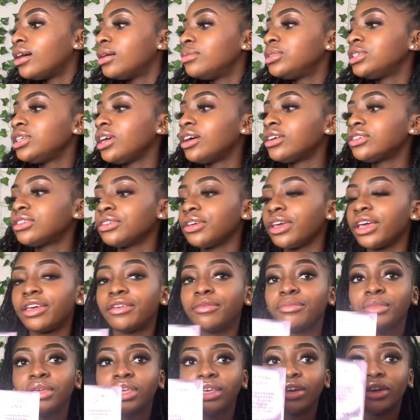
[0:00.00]
She also gave
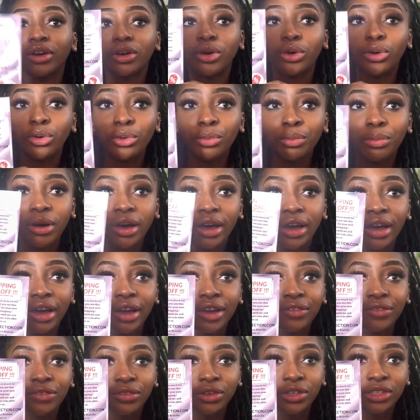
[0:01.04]
me a
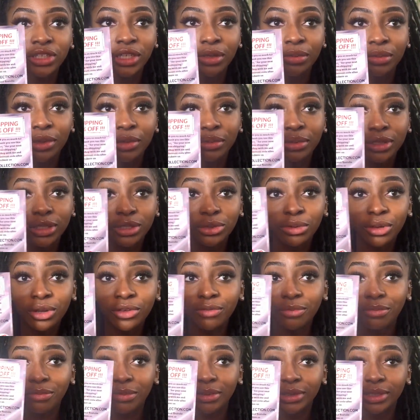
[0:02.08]
coupon, free shipping plus
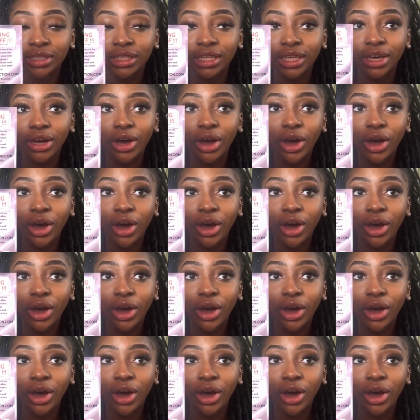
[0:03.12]
20%